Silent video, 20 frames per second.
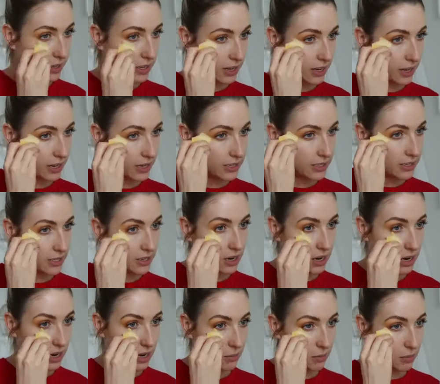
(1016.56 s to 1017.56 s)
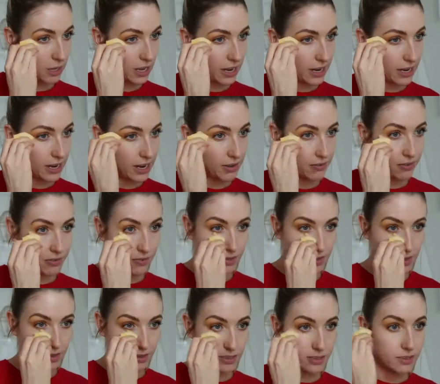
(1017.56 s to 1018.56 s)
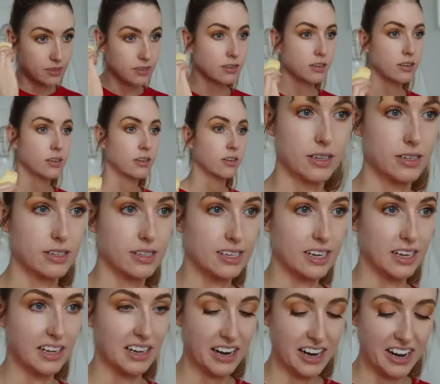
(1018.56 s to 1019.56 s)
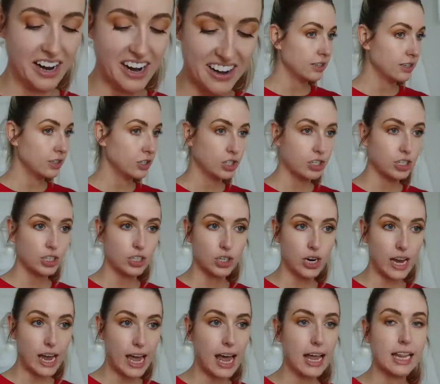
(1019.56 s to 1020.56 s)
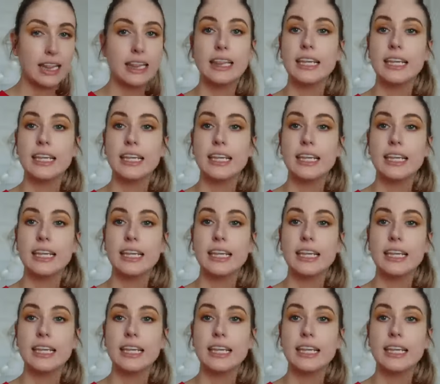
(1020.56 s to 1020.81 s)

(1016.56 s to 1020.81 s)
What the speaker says: feel like I did not apply enough of this concealer. Let's just try a